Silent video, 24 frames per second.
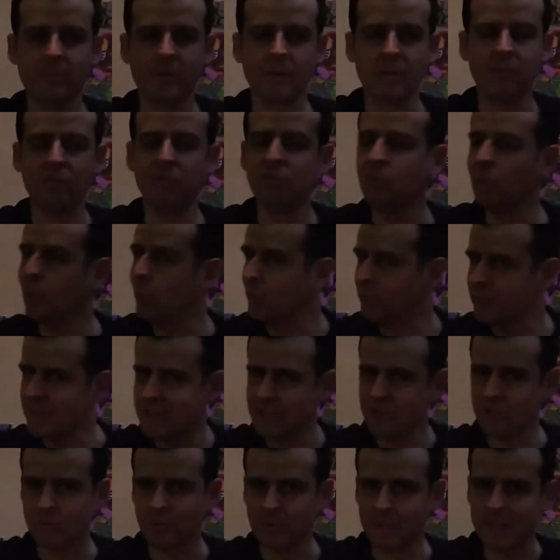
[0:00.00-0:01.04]
full
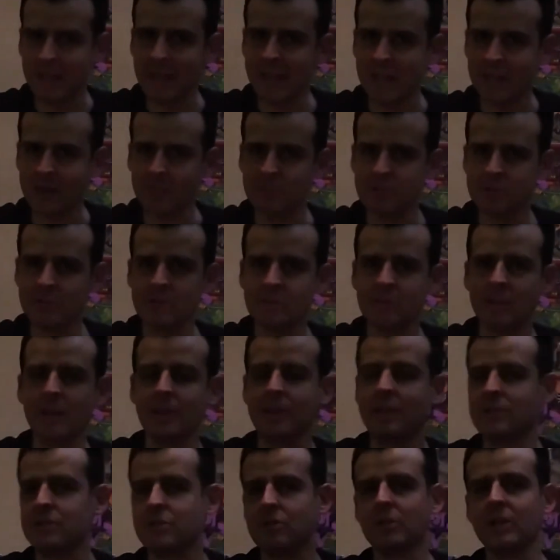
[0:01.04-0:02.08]
digital games
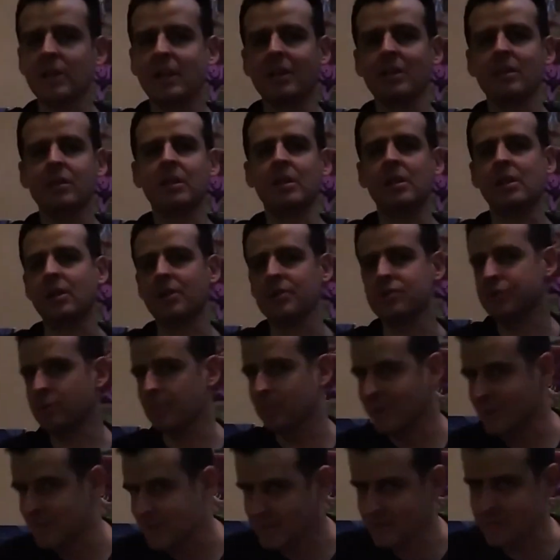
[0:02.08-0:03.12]
unless they're like super
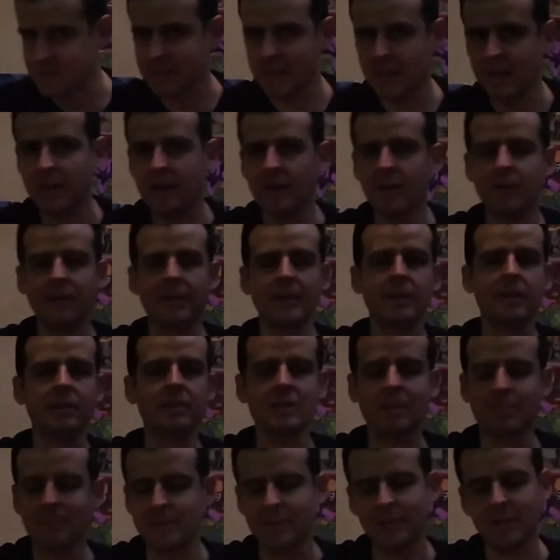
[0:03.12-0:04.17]
discount or
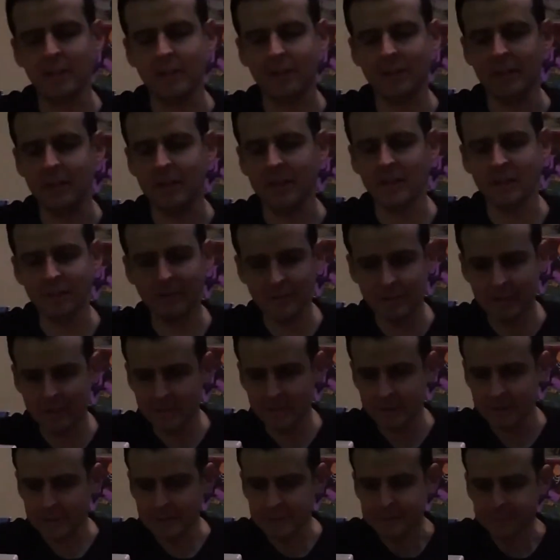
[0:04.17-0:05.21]
something like that.
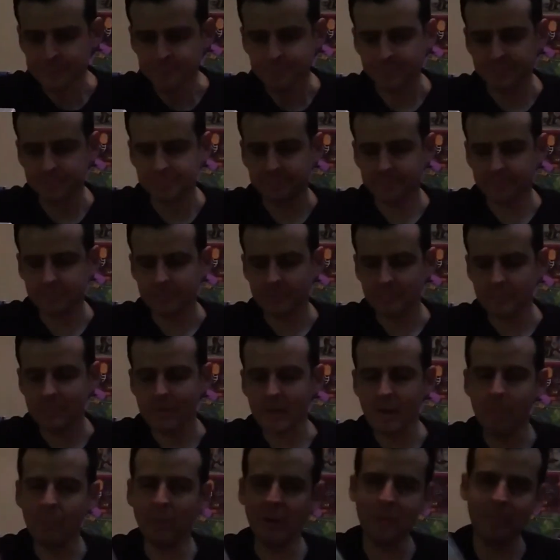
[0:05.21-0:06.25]

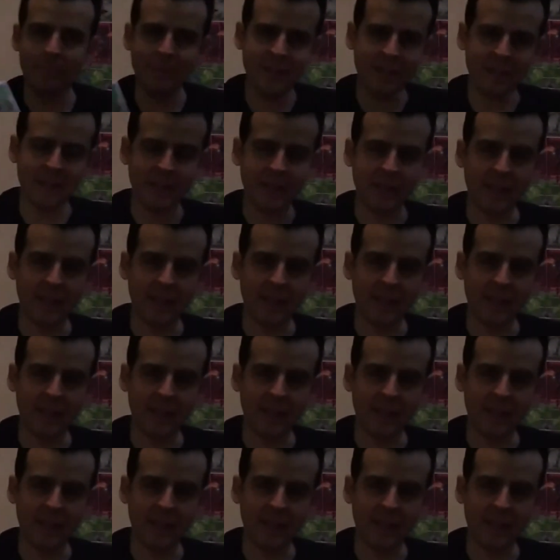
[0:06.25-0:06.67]
But being